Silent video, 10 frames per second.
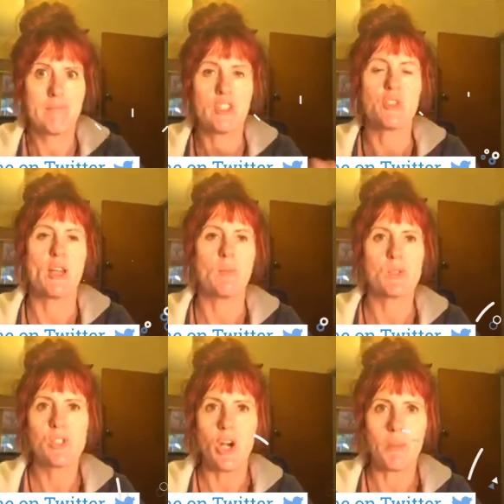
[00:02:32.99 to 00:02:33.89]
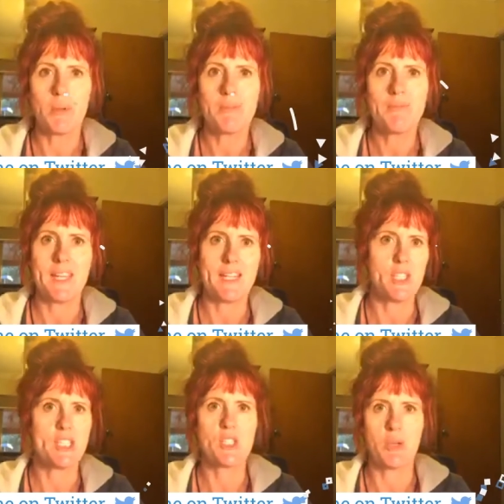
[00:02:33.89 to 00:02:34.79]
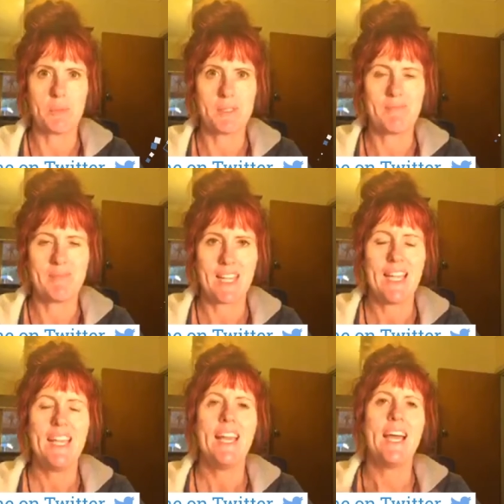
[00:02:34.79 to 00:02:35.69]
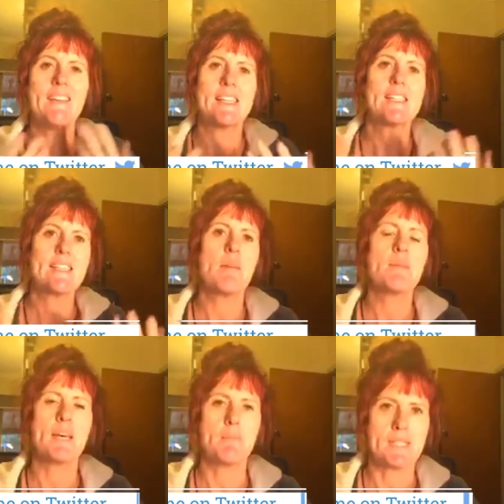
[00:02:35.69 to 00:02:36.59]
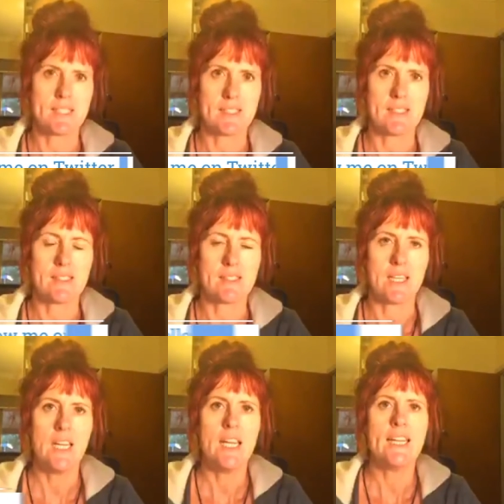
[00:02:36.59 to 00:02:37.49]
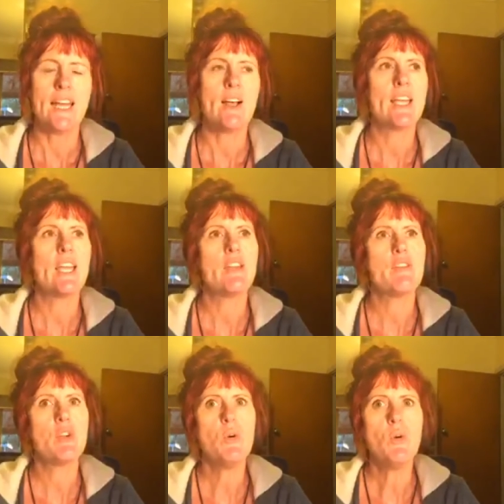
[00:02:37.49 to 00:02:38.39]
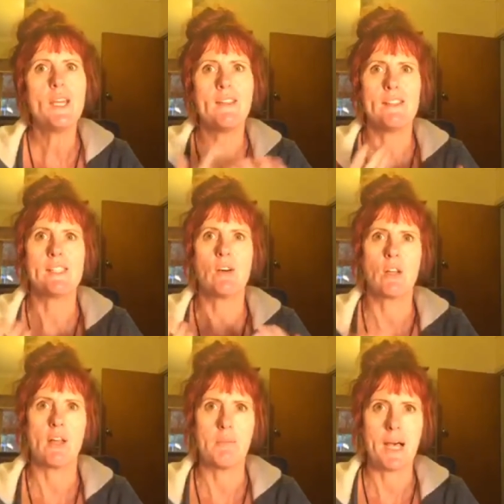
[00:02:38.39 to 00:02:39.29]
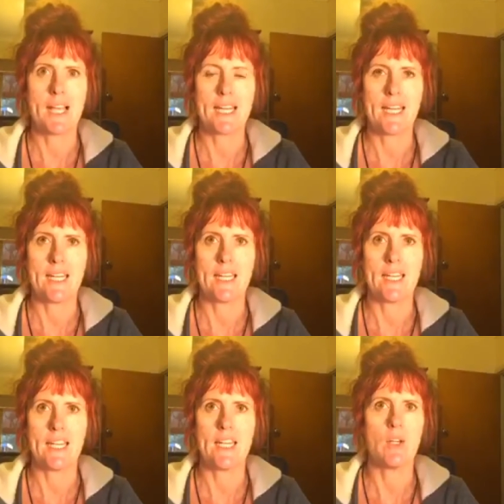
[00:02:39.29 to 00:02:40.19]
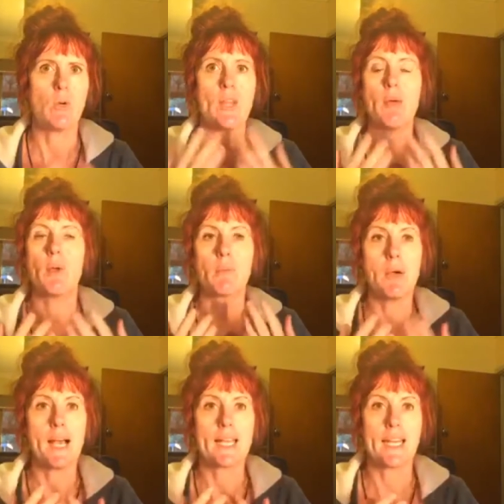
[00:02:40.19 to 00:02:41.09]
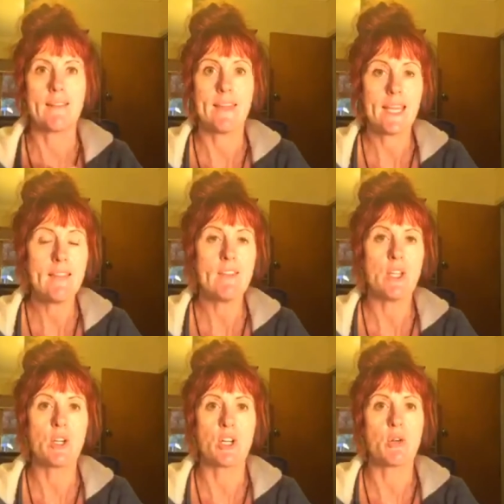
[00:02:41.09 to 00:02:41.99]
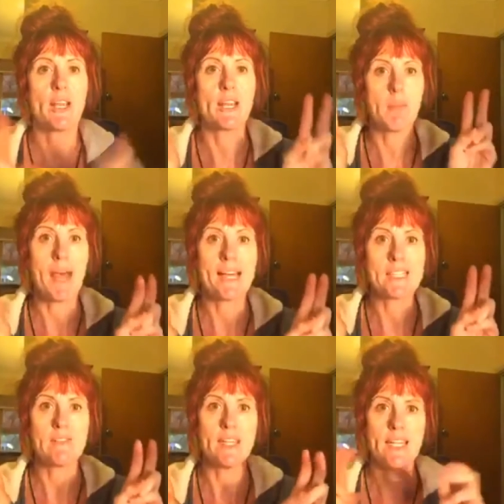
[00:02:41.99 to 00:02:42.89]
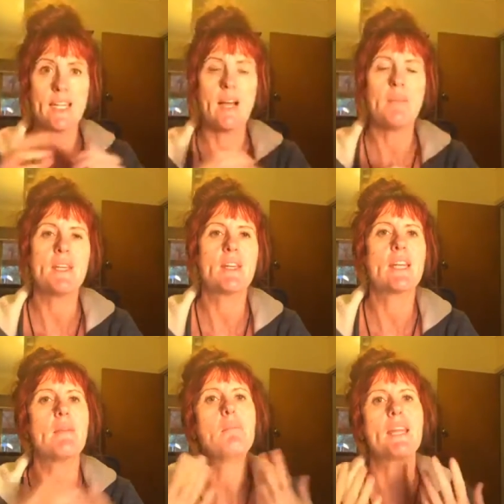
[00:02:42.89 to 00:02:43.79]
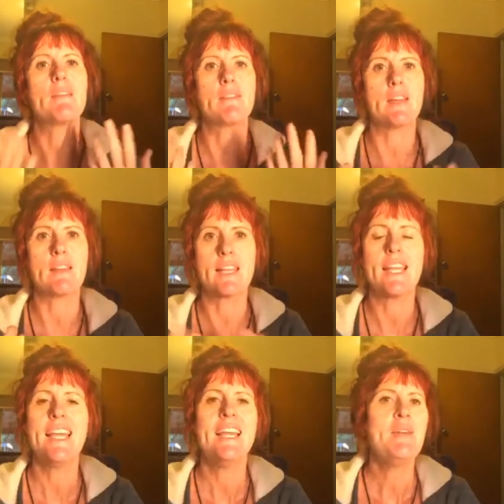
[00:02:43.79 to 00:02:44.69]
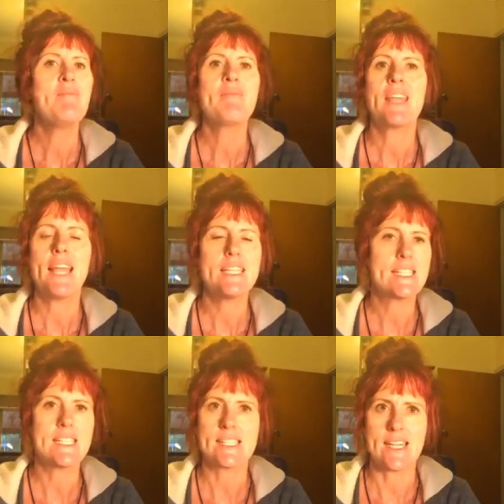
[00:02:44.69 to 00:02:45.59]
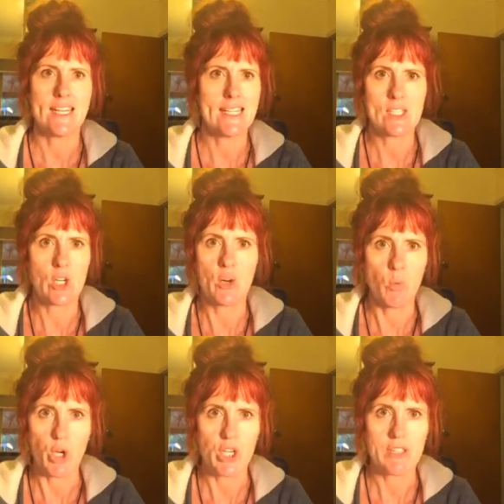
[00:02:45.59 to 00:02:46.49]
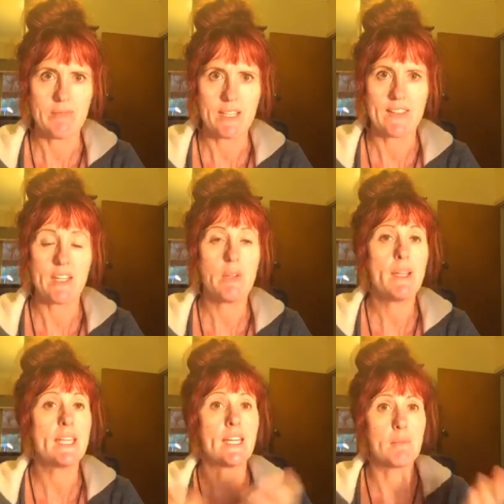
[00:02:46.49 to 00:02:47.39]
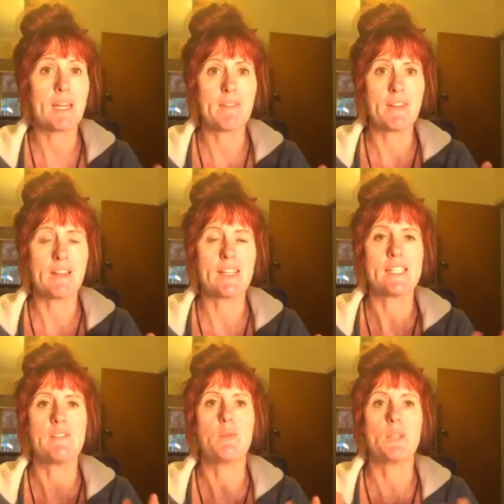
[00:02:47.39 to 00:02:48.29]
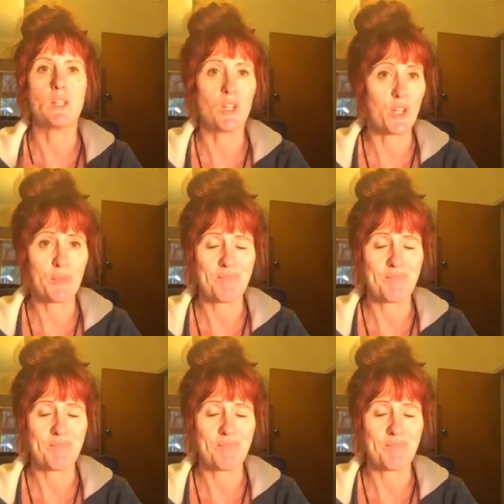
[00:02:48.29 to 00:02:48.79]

The train will stop. The energy stops. And that's the same with our businesses. Now, if you're in this online marketing gig or network marketing thinking that you're going to create a passive income, that you're going to get money for nothing, it just doesn't, it's not going to work. Okay, the only way you're going to get money for nothing is if you win the lotto.